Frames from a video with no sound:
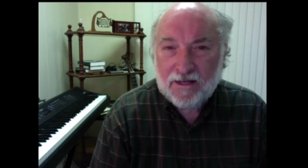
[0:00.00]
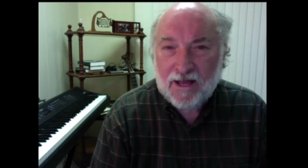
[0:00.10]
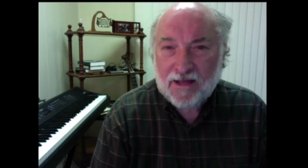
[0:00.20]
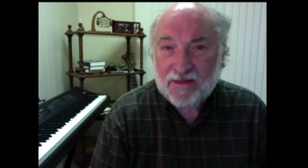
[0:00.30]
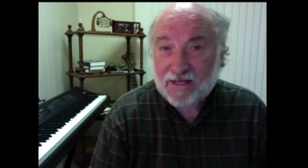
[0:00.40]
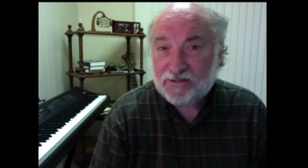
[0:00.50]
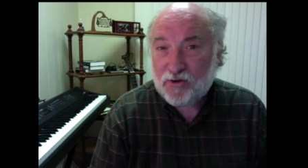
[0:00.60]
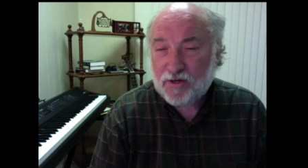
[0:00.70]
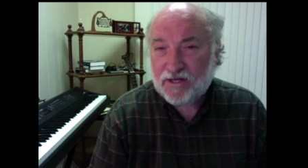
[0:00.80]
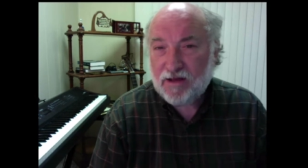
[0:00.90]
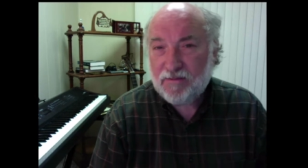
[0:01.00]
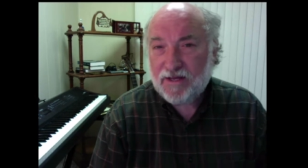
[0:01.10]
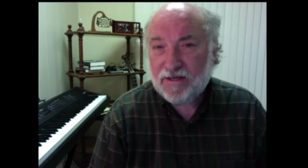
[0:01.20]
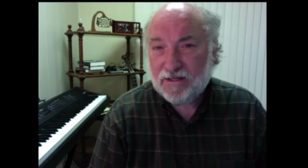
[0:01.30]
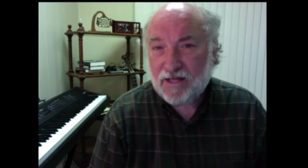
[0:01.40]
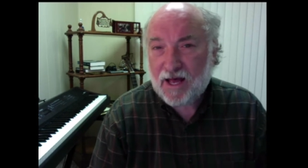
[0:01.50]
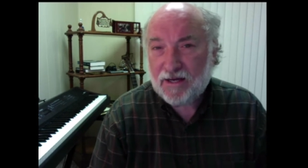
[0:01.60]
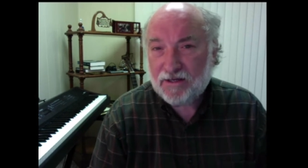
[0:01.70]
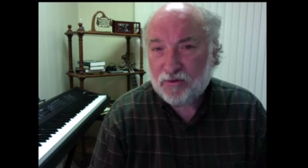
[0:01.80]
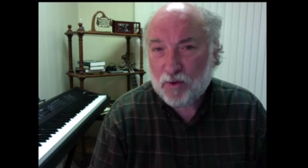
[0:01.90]
And that's going to come in a lot
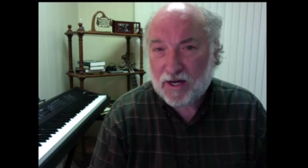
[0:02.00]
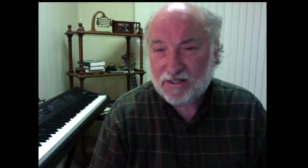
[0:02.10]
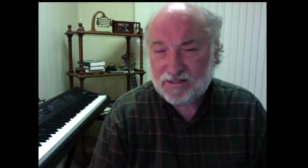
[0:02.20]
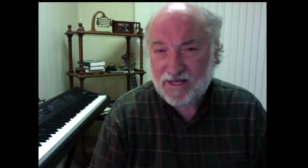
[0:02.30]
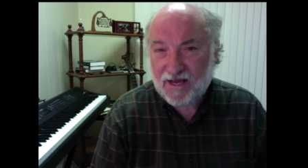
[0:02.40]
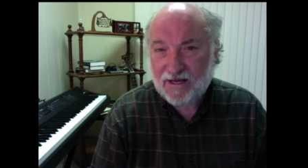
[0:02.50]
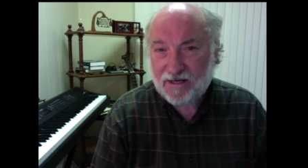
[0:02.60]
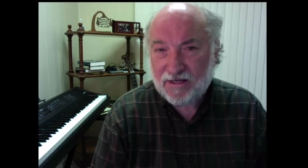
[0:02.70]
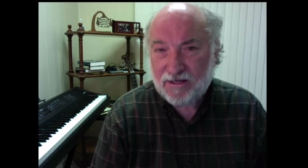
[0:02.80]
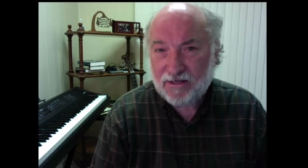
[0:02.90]
into what I say